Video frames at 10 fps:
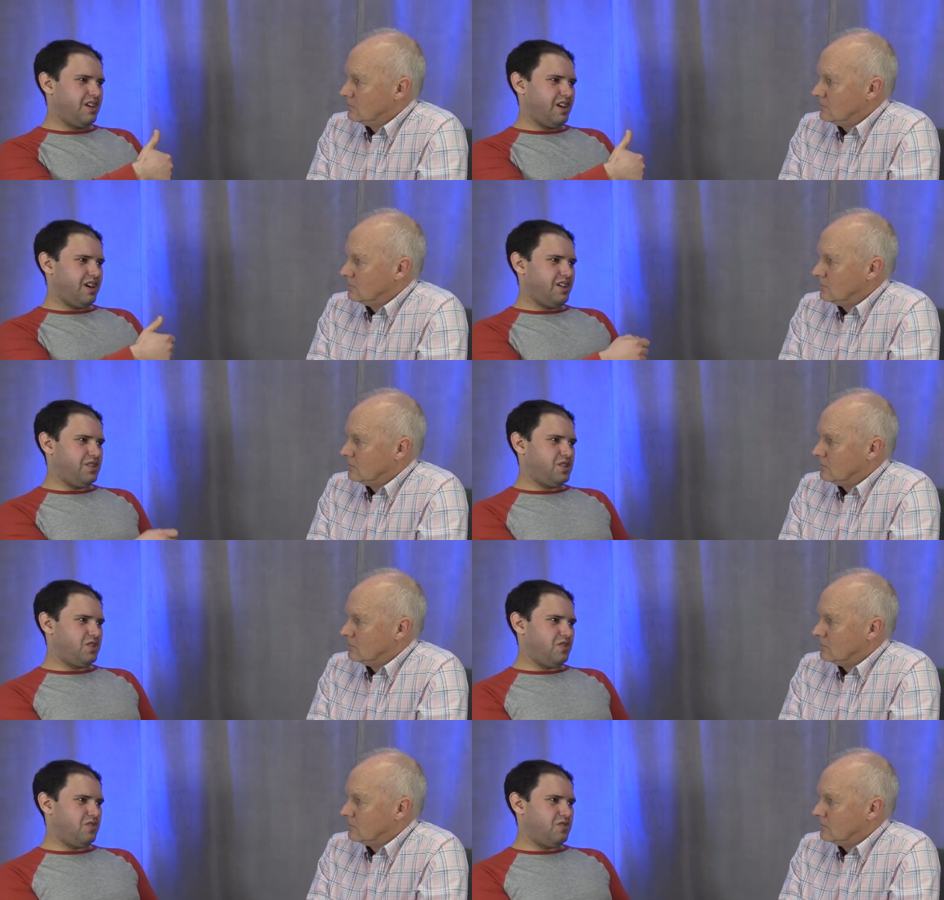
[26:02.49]
Speaker 1: And
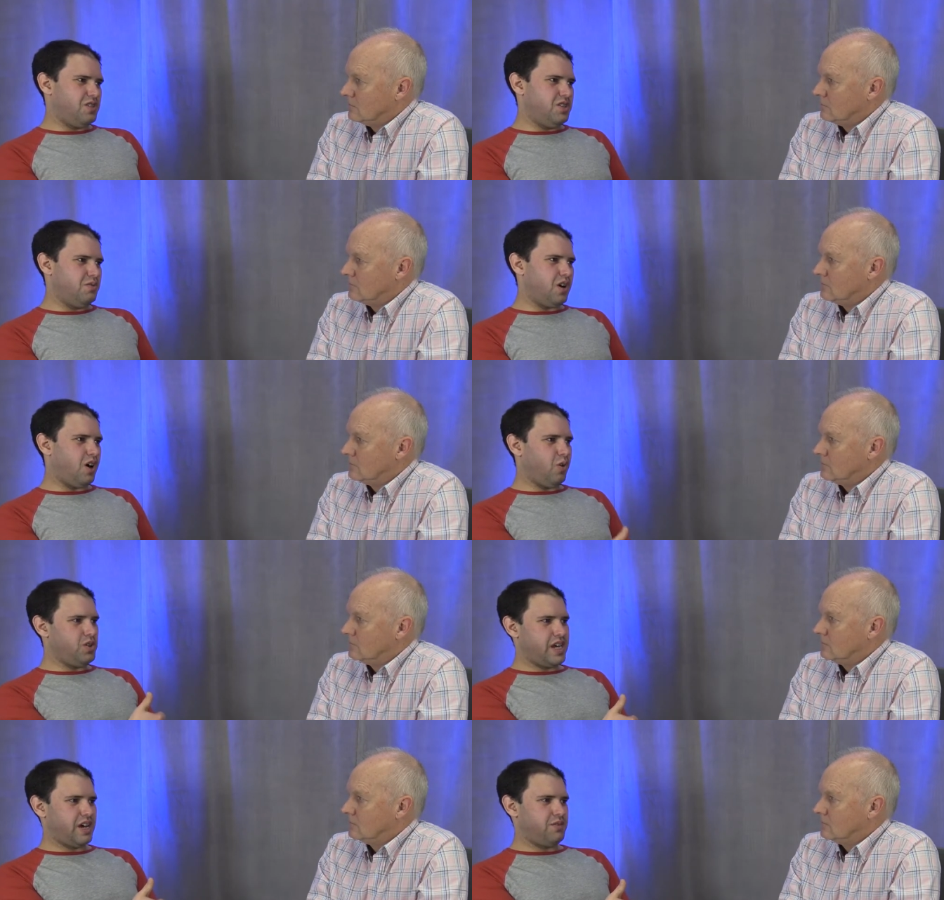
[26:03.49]
so you
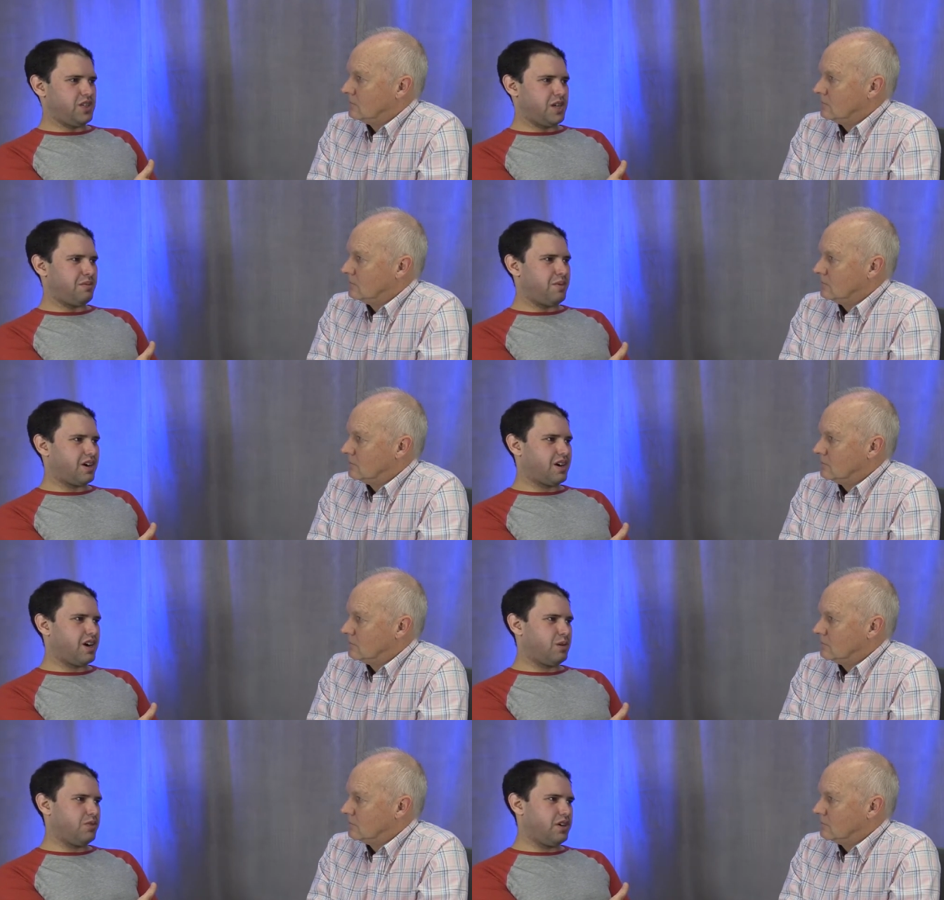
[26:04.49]
always have some amount of
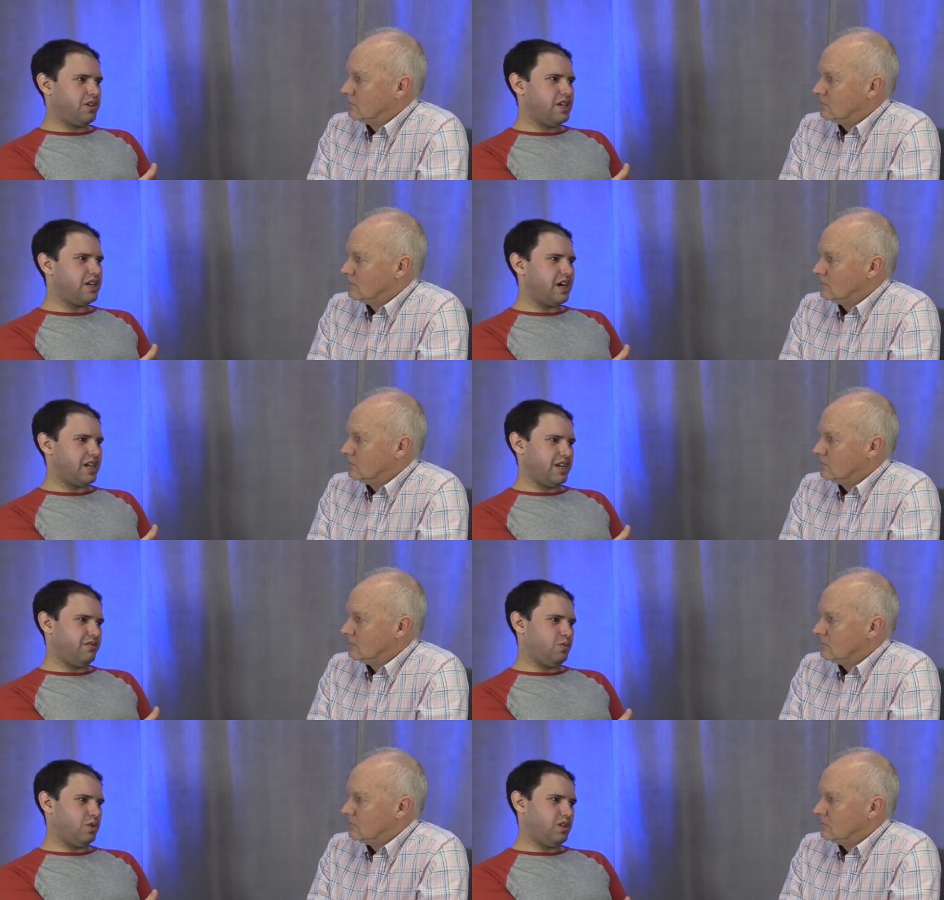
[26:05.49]
carburetor heat on
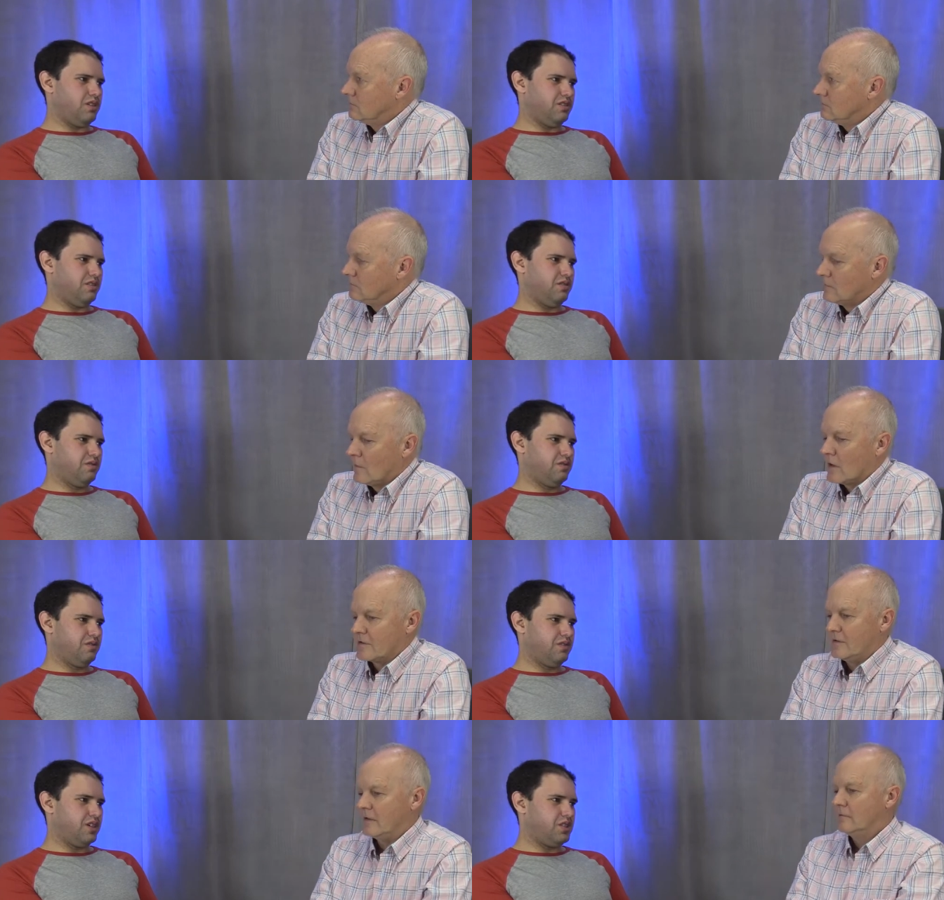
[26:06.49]
even when
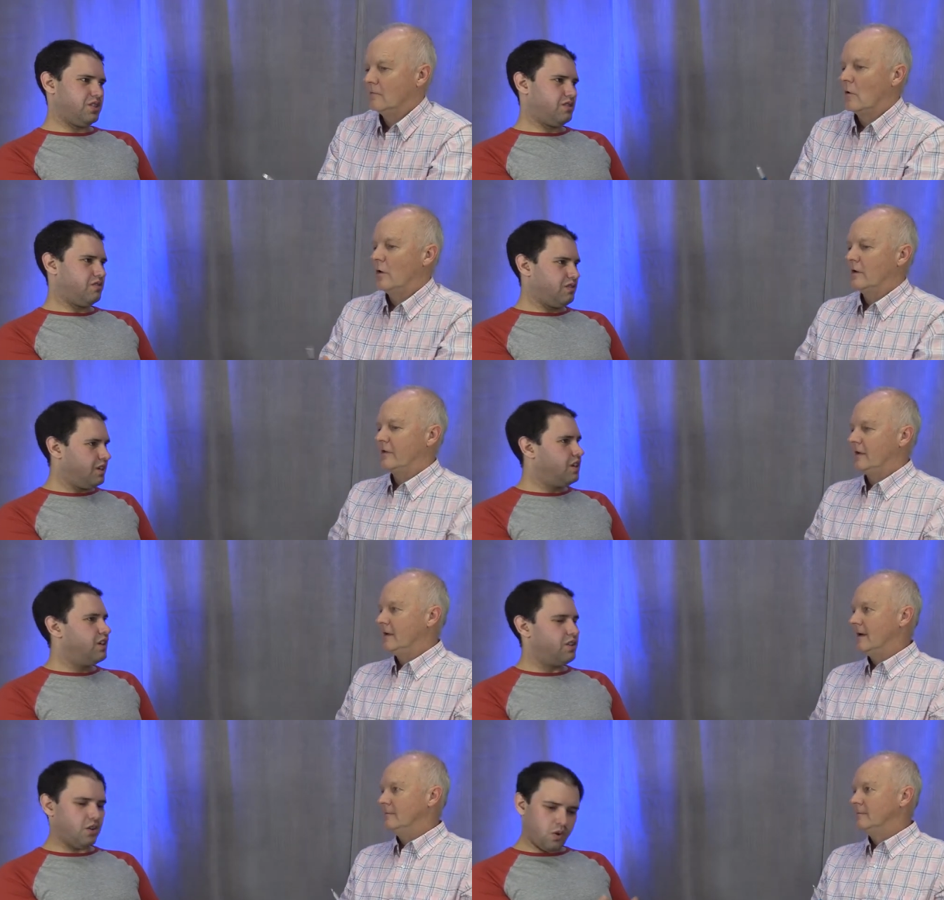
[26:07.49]
Speaker 2: because the oil's
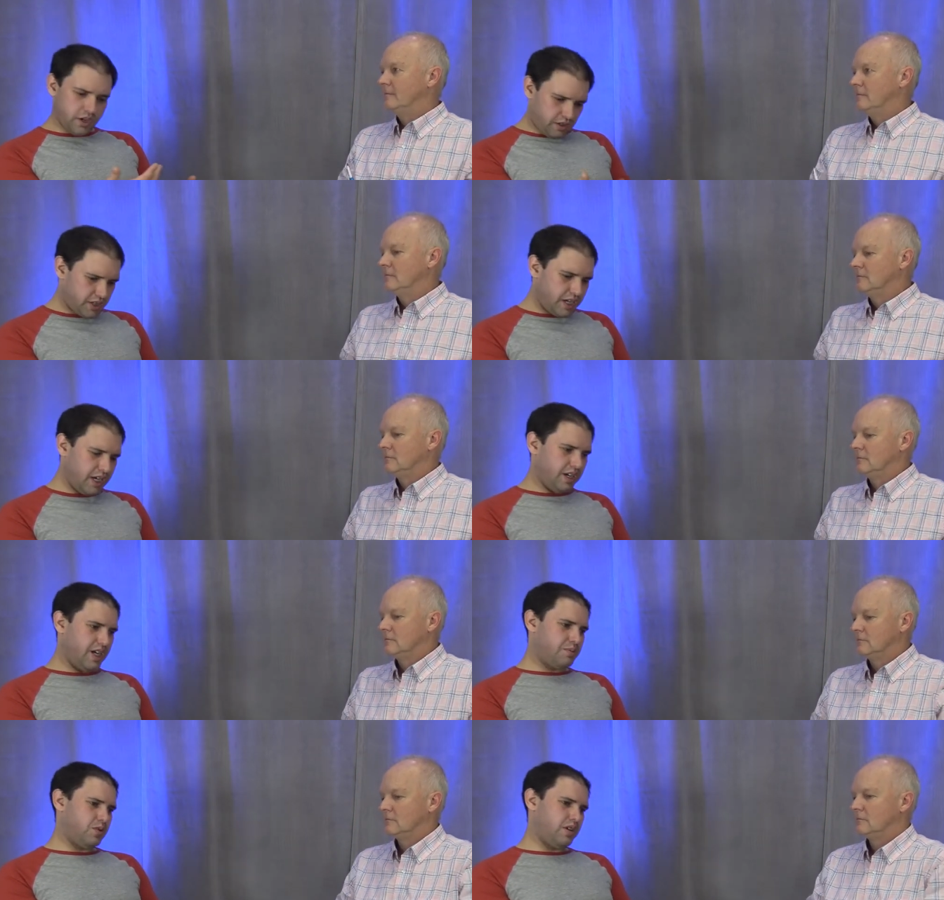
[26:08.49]
heated up. The
Speaker 1: oil is heated
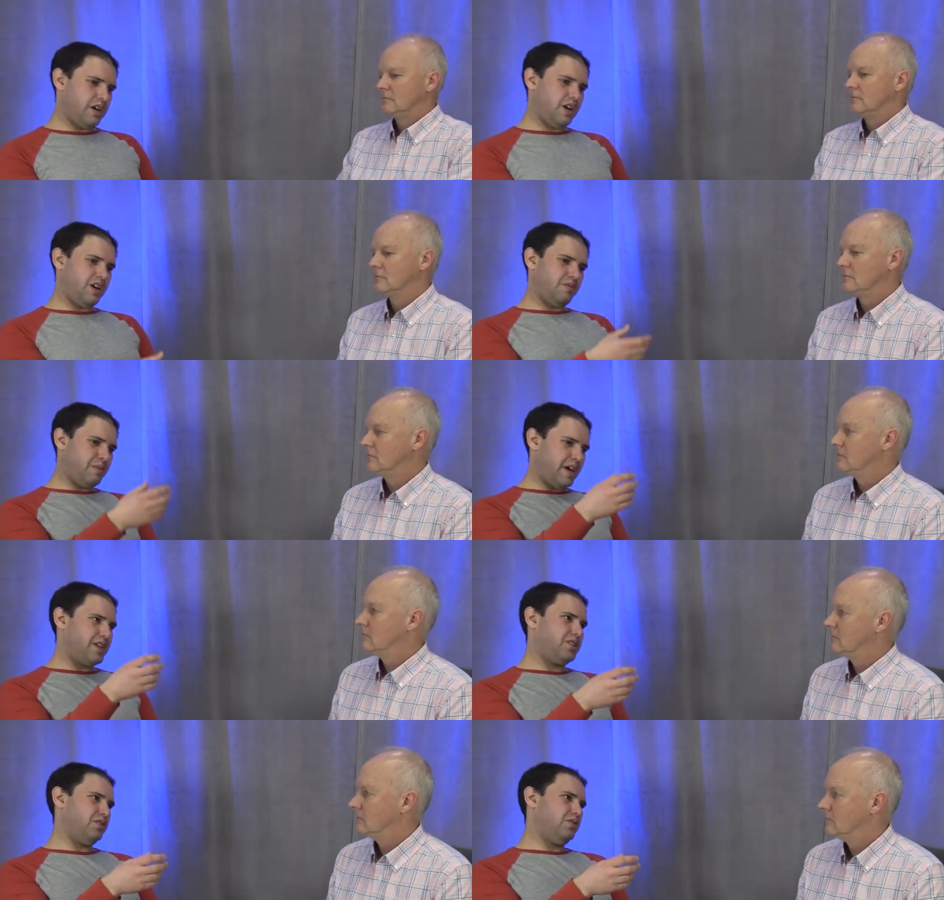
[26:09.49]
up so the air
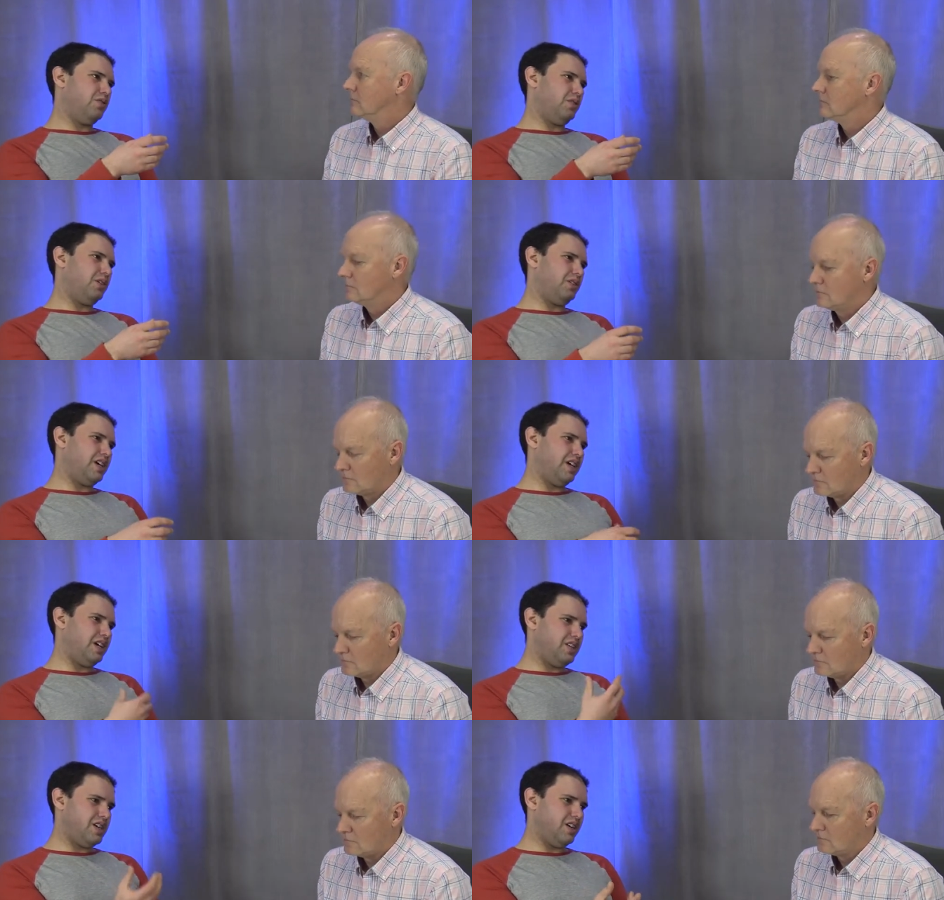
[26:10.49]
passing through the oil tank
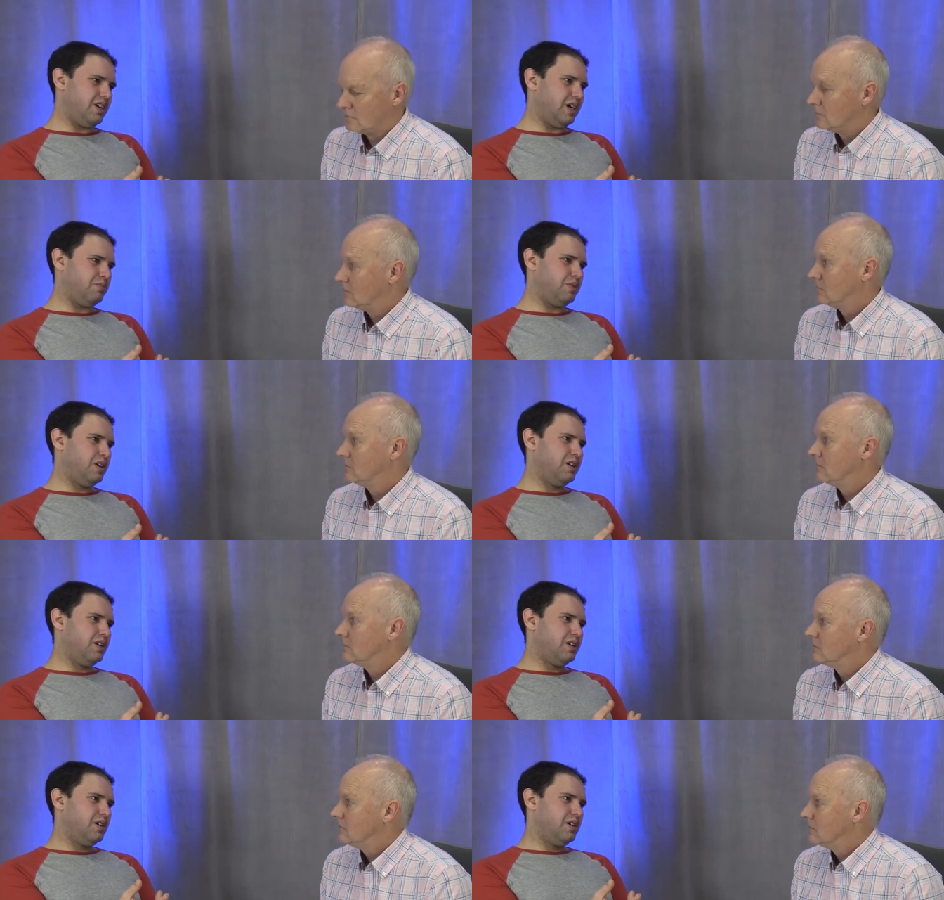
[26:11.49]
gets heated up.
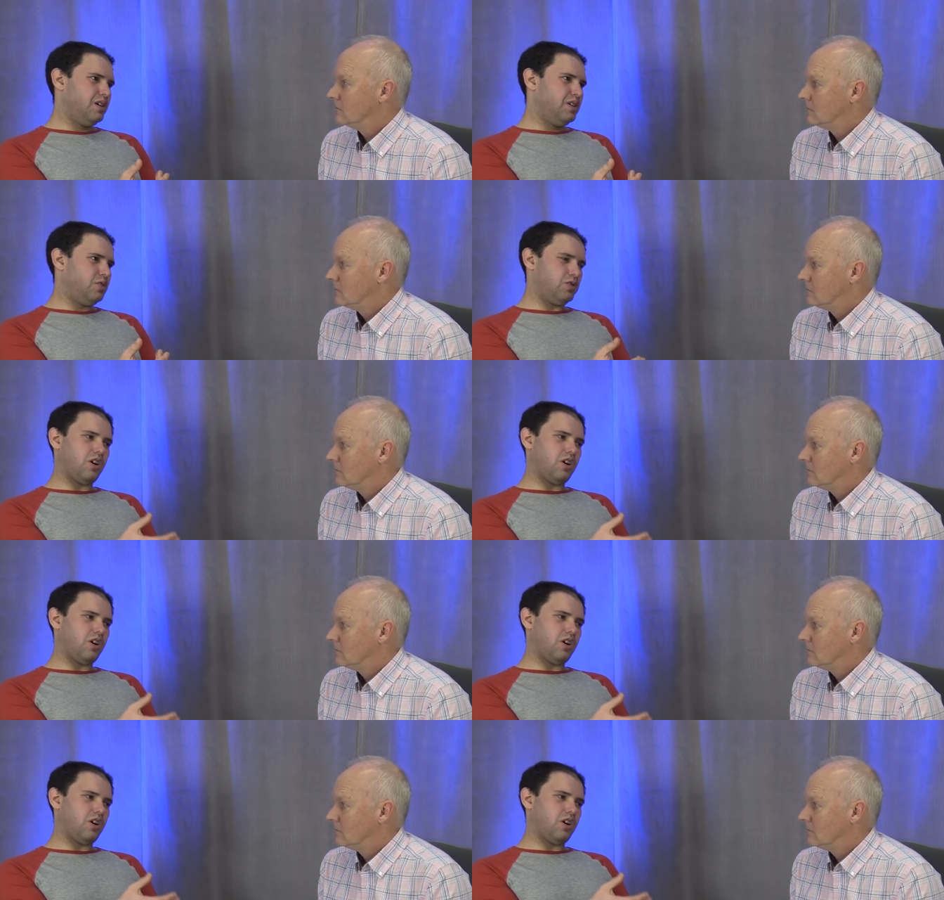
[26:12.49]
So it's